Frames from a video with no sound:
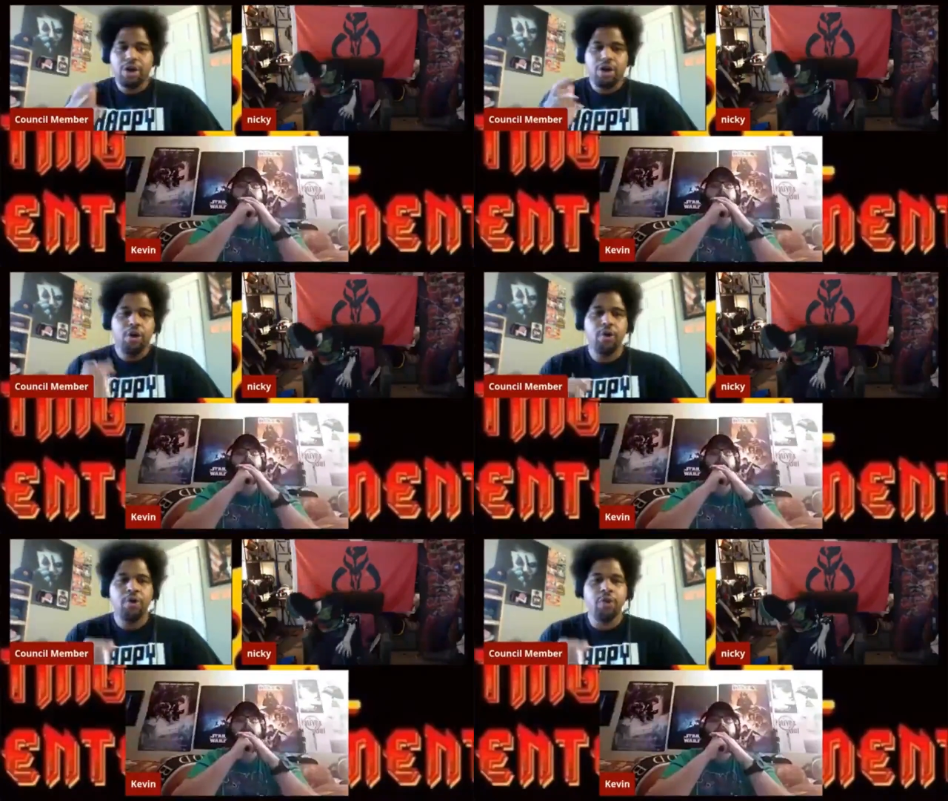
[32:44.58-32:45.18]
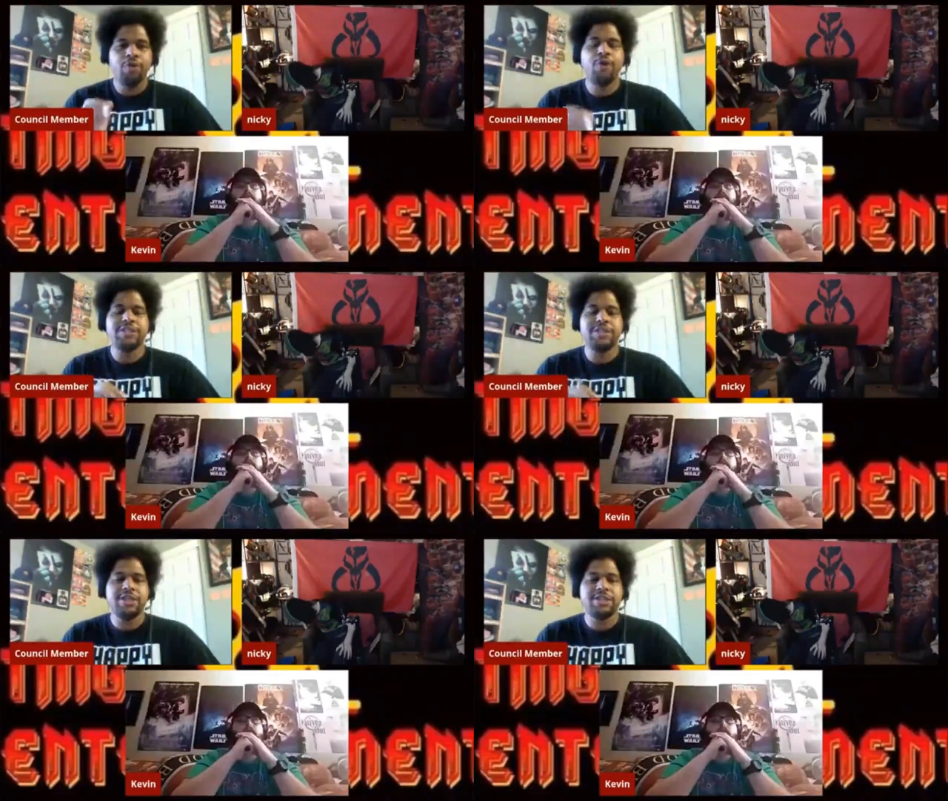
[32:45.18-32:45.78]
Who
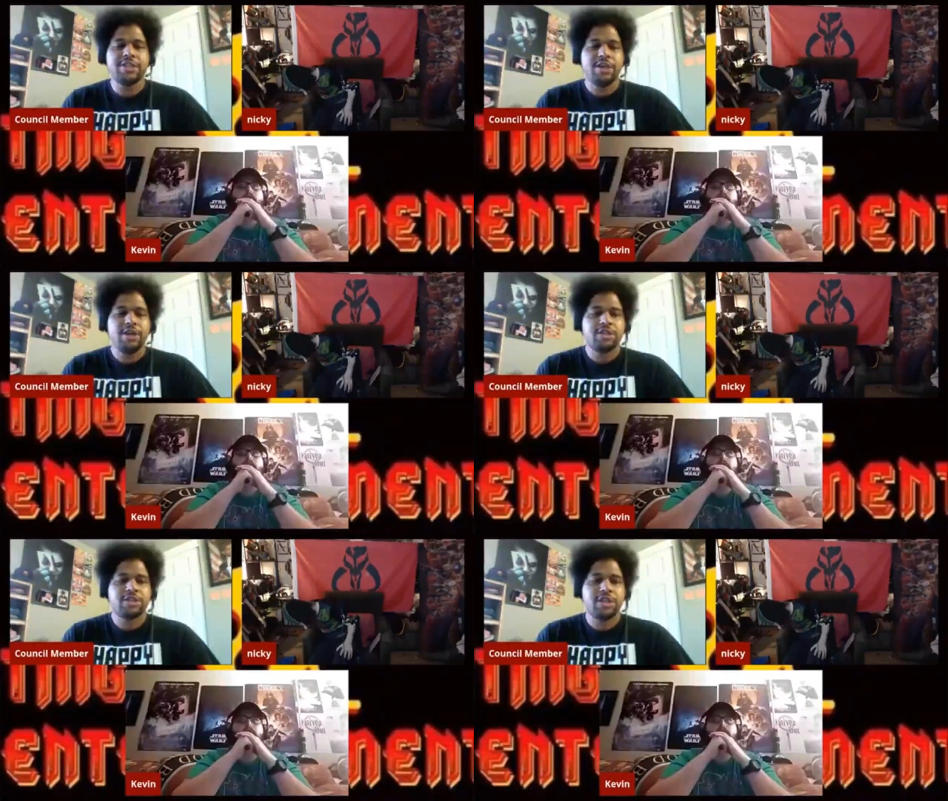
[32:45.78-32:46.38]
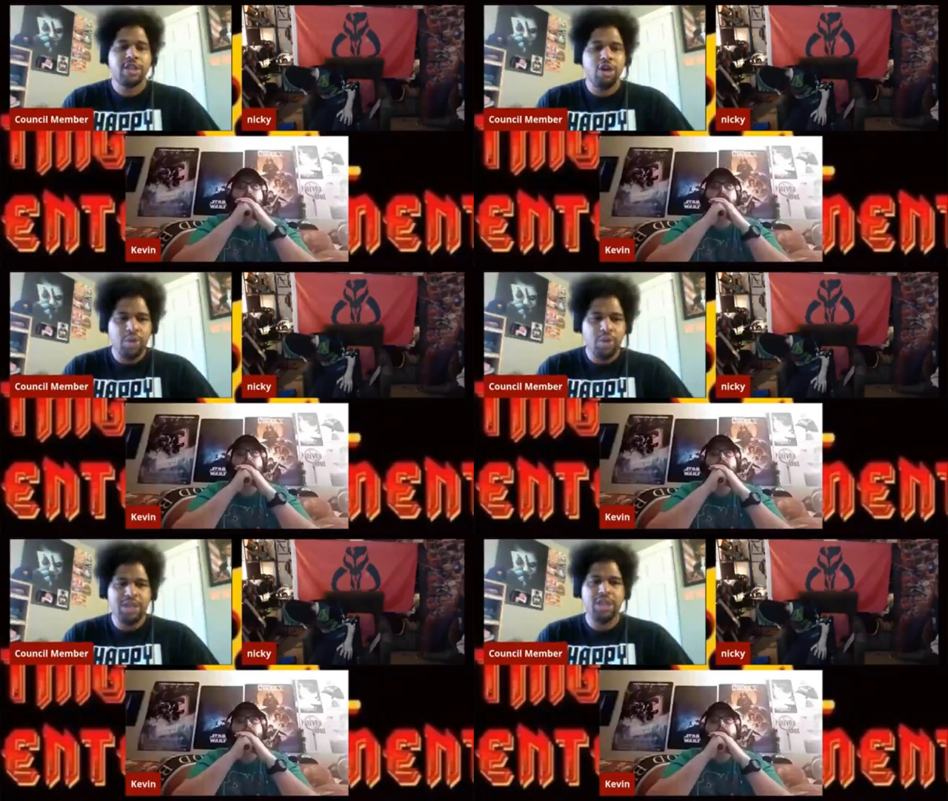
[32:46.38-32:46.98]
voices
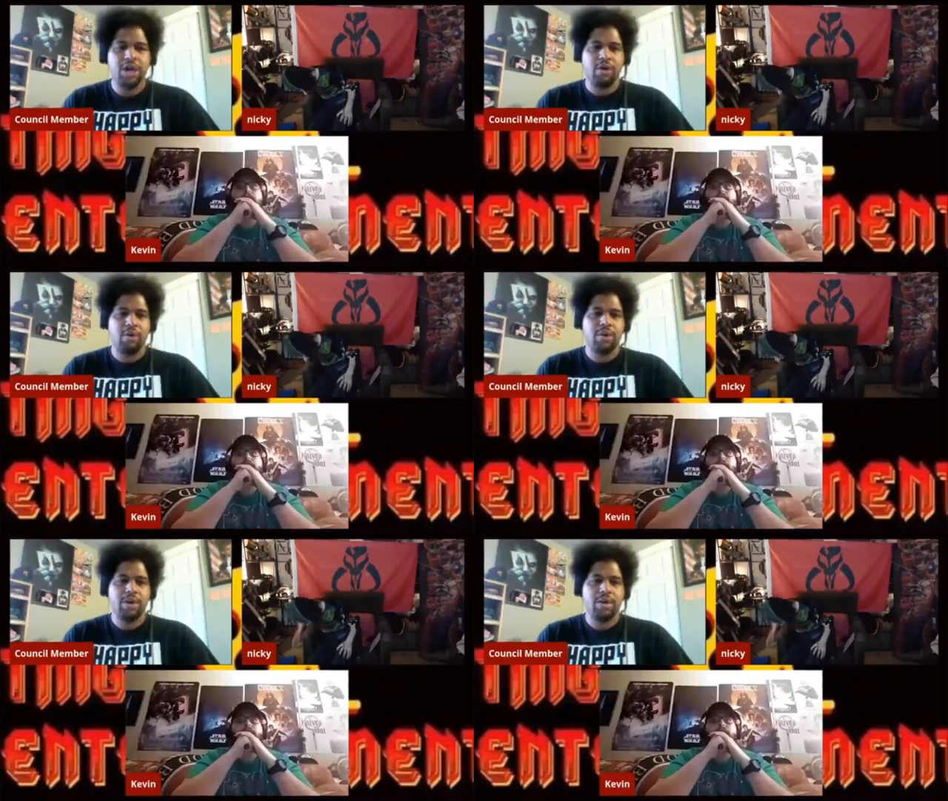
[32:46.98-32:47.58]
Slowen Low,